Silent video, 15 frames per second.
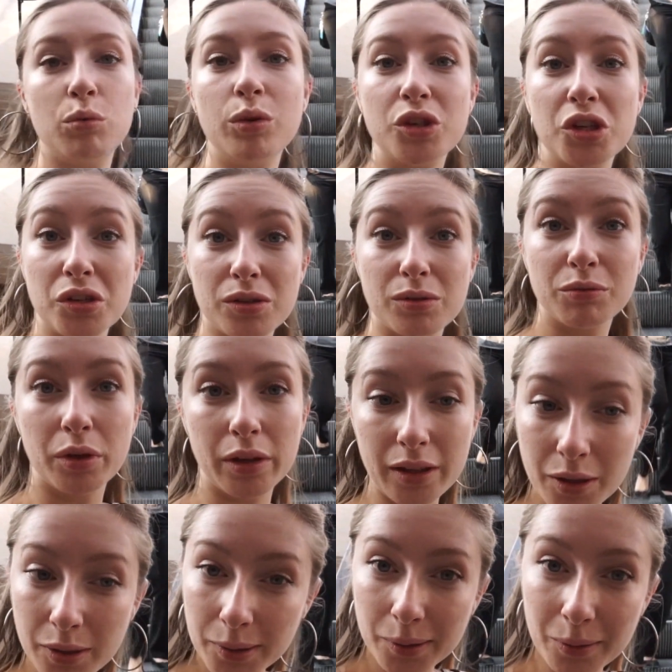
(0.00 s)
which is really
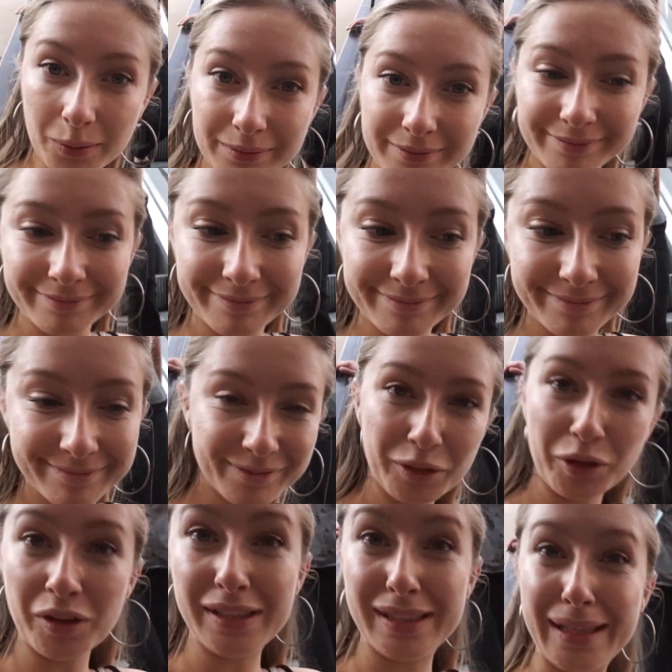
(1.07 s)
cool.
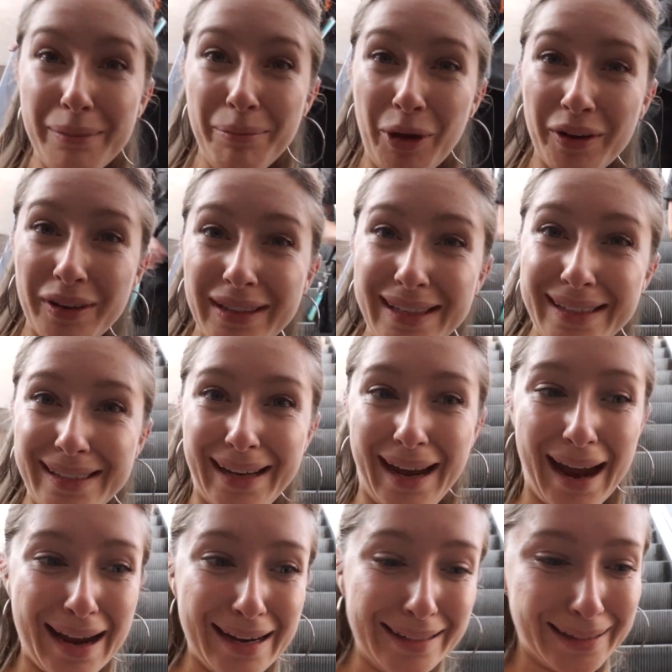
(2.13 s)
Got to see the Mona Lisa,
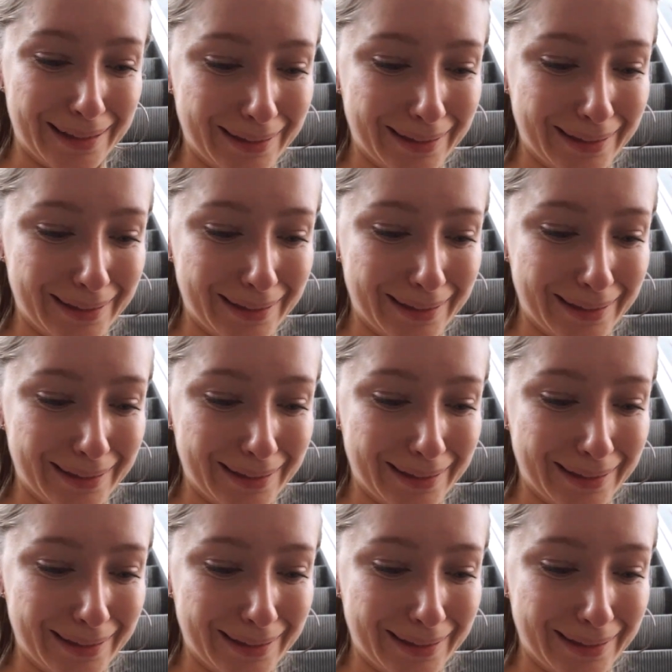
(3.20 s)
guys!